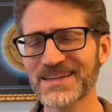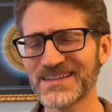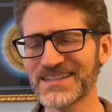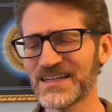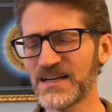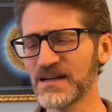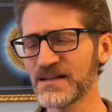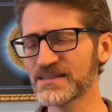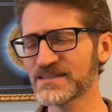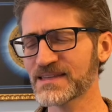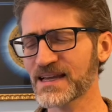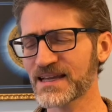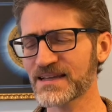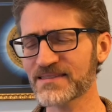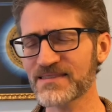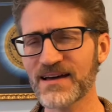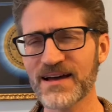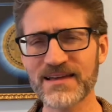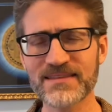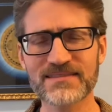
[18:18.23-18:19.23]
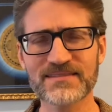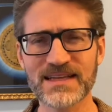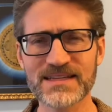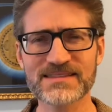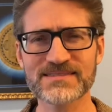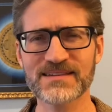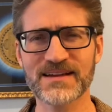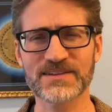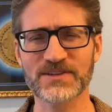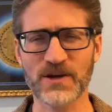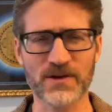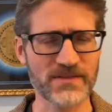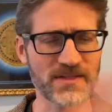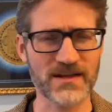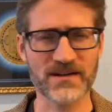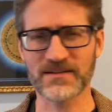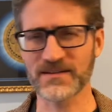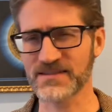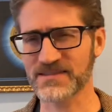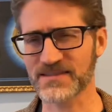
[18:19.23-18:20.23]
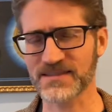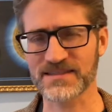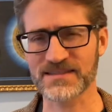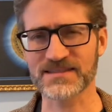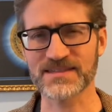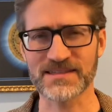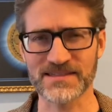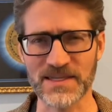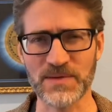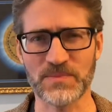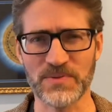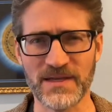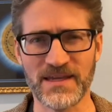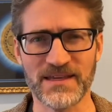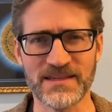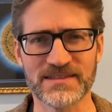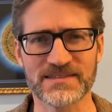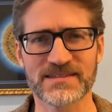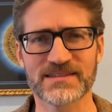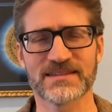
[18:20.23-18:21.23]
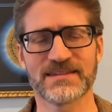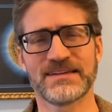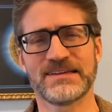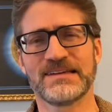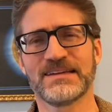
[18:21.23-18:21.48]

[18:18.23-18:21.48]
on second thought, let's not go there. It's a silly place.